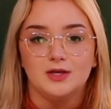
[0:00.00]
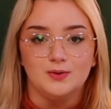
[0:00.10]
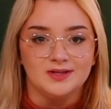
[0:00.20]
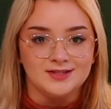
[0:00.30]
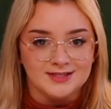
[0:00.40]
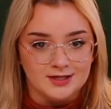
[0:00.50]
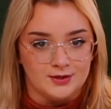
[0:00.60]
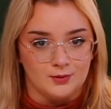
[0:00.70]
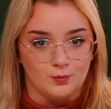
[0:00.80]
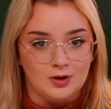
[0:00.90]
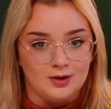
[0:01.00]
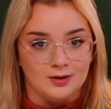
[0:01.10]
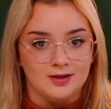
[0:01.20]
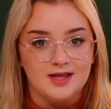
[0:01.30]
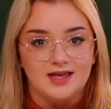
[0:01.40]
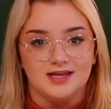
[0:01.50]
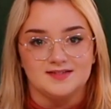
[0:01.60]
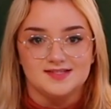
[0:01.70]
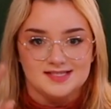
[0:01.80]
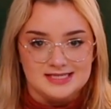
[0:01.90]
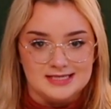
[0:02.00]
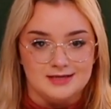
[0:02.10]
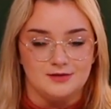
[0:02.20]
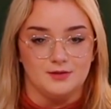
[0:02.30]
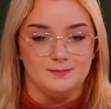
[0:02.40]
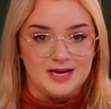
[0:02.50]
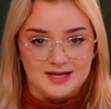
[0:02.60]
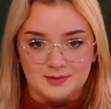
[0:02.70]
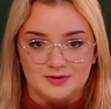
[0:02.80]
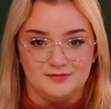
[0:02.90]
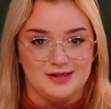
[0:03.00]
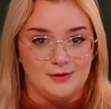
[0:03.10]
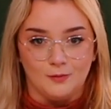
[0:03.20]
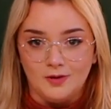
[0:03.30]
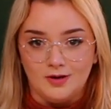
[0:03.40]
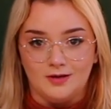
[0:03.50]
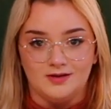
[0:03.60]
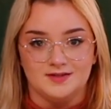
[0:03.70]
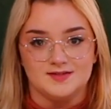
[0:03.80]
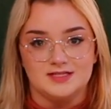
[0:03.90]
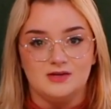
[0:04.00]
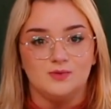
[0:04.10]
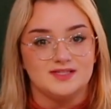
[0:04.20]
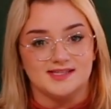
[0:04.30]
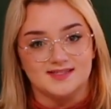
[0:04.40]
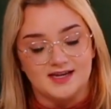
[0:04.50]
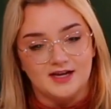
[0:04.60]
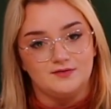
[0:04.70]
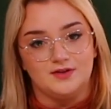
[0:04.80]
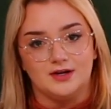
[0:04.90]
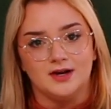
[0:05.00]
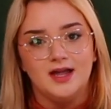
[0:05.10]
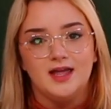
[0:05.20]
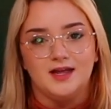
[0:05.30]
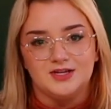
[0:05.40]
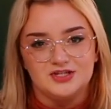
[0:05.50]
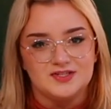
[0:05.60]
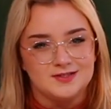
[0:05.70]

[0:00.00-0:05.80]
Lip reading: you can click on a wall and see the makeup of that wall and see what's inside of there, and it's just